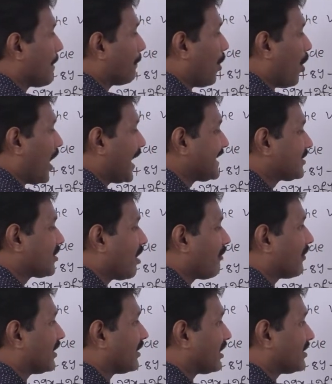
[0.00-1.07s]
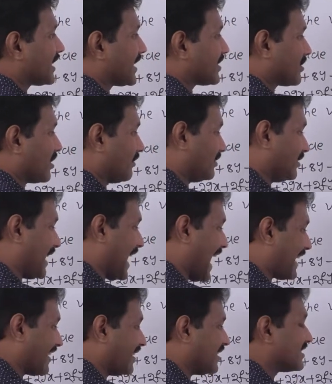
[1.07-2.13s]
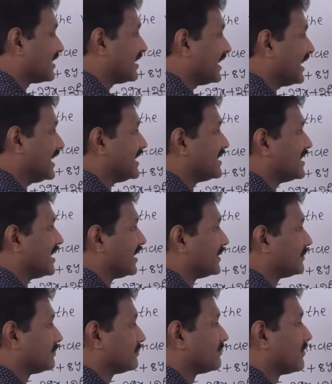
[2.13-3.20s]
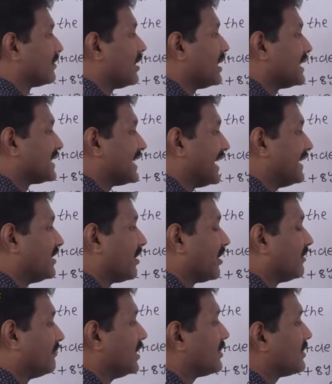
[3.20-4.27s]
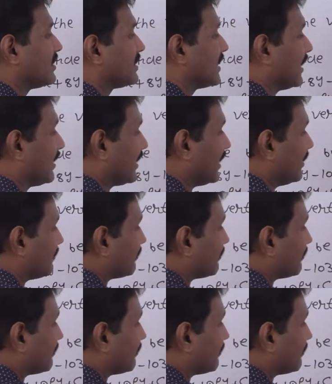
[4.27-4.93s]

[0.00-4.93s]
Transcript: Point of intersection of the diagonals is the center of the circle.